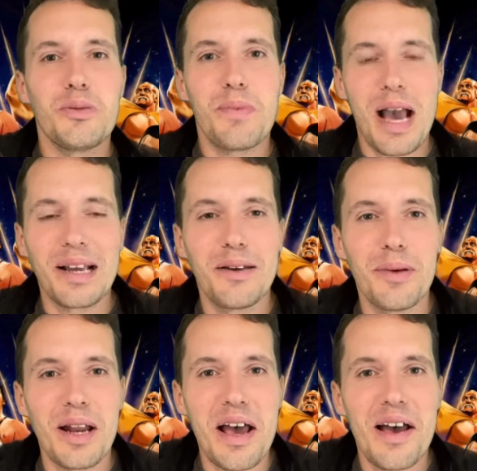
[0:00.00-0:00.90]
Bianca
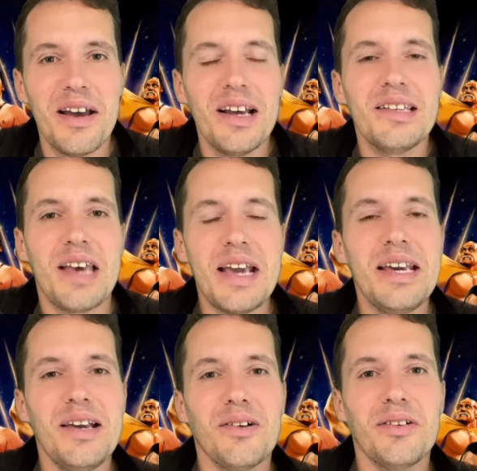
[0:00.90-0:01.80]
Belair
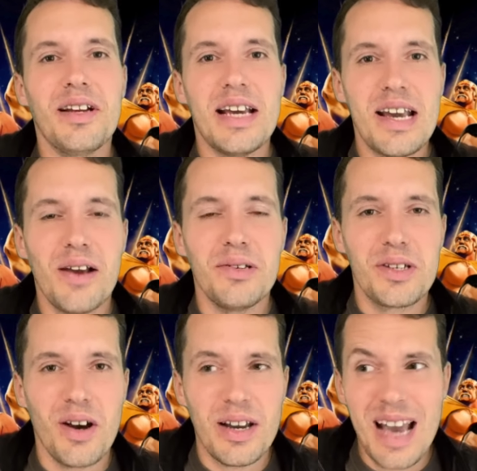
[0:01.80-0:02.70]
taking on Iyo
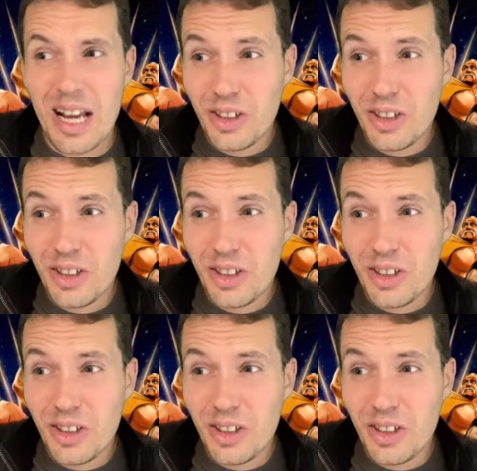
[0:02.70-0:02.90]
Sky, and